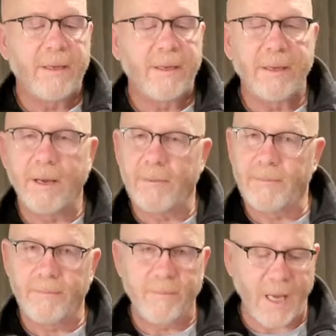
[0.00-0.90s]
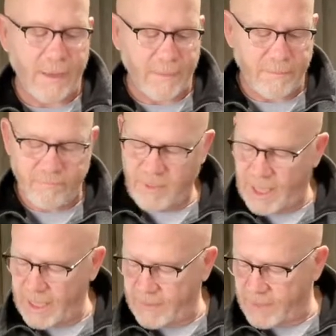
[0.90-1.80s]
Hey, you
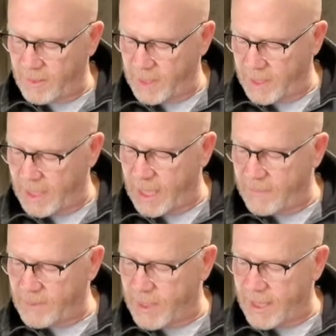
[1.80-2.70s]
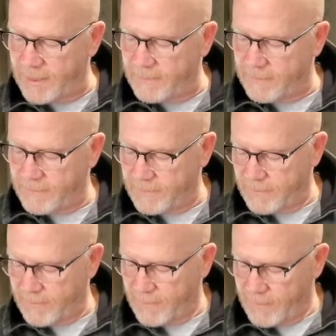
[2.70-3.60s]
can't have too many knives, right?
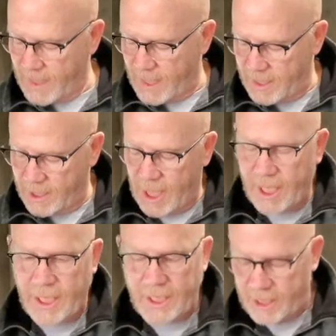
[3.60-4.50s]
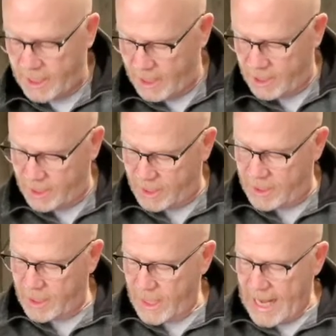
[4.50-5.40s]
Socket
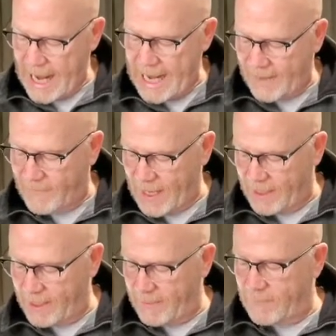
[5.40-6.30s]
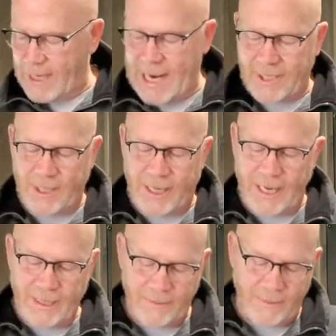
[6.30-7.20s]
extensions. Hey, I found another
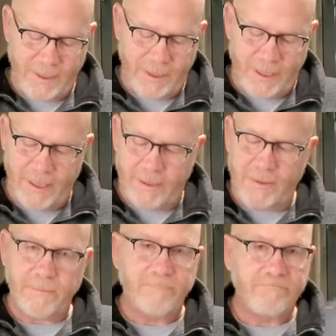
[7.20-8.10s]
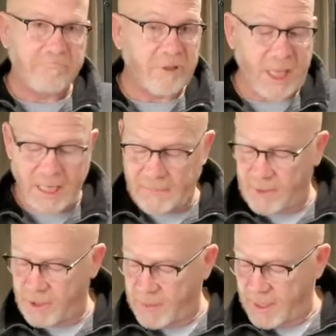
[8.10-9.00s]
flashlight. What do you know? Can't have
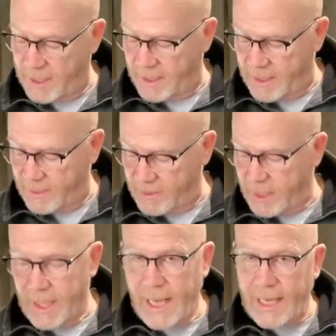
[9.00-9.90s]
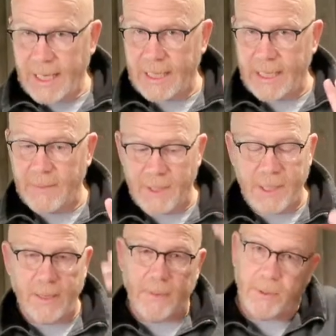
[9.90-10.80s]
too many of those. Again, keep it
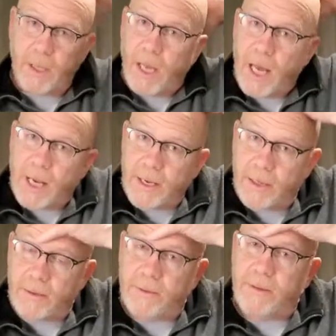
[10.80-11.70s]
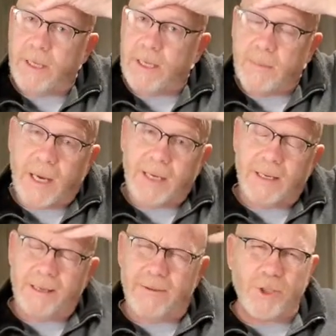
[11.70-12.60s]
simple. Another thing you might
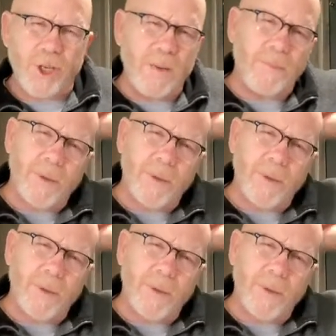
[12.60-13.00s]
get, they're cheap.